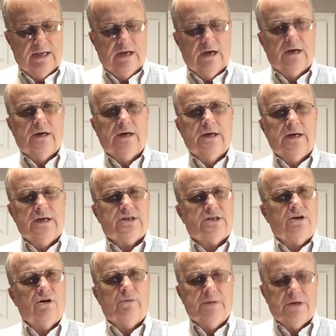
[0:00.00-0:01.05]
it's
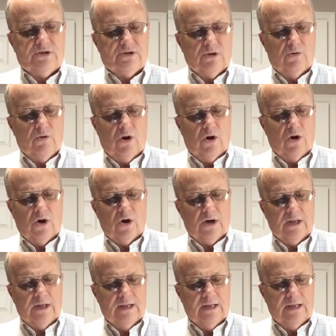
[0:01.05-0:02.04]
going to be so hard.